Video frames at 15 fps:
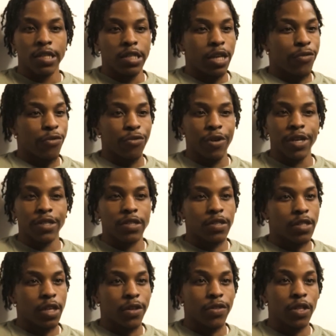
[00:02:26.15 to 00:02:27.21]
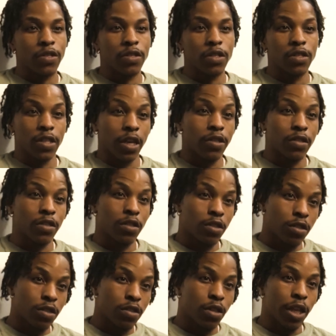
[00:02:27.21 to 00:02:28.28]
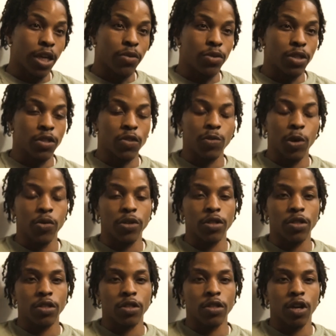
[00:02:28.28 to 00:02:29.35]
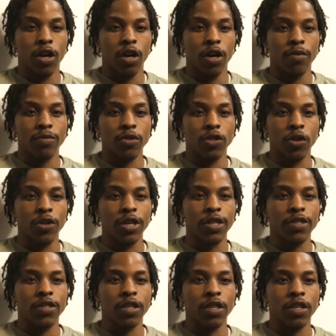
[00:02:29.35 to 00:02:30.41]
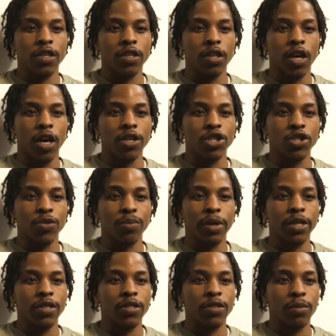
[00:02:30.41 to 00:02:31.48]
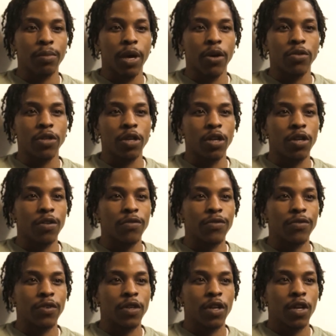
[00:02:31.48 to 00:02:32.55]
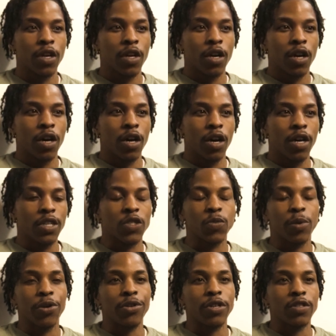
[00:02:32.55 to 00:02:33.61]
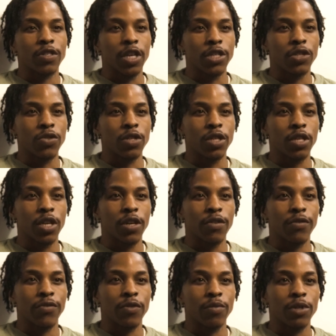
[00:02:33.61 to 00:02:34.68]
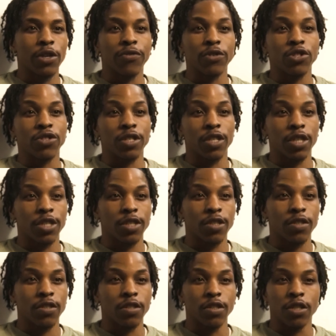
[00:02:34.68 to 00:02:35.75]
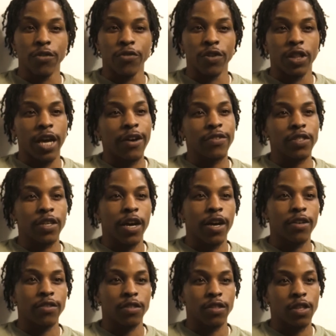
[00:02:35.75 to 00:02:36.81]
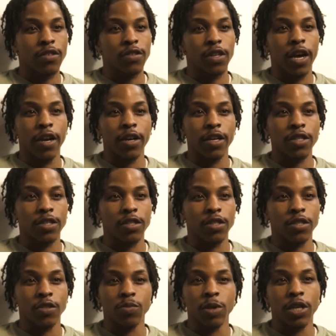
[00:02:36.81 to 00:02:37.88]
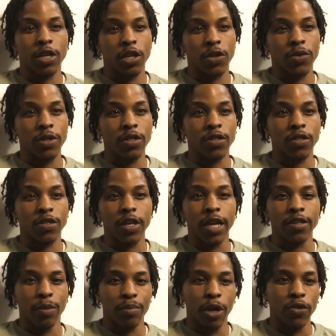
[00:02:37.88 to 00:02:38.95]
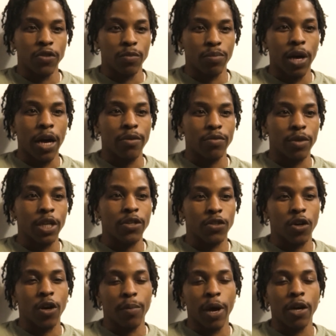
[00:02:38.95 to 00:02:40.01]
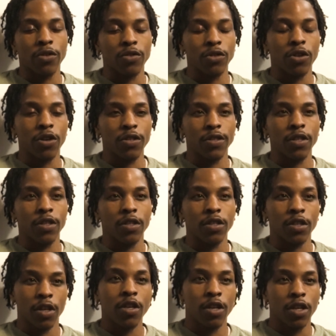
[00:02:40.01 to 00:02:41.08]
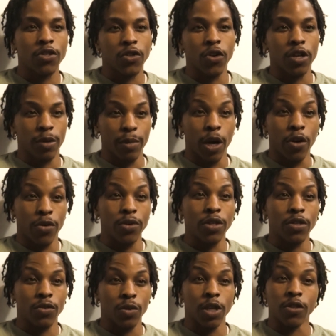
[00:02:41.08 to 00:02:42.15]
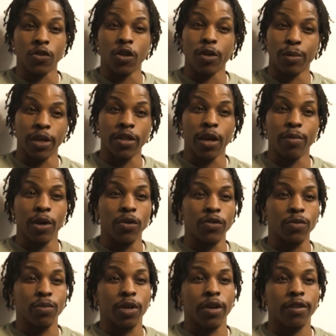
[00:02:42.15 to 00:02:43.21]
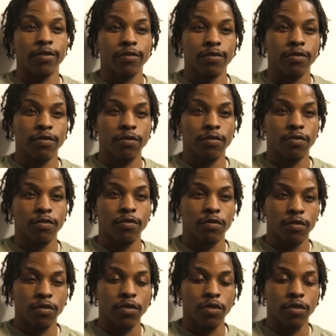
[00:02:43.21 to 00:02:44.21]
Different races and ethnicities, hence the languages spoken. So there's a tremendous amount of experience that you can get from different traditions and different lifestyles and things of that nature just being in Queens. It's like the melting pot. When they talk about New York City, they're talking about Queens when they're talking about that melting pot.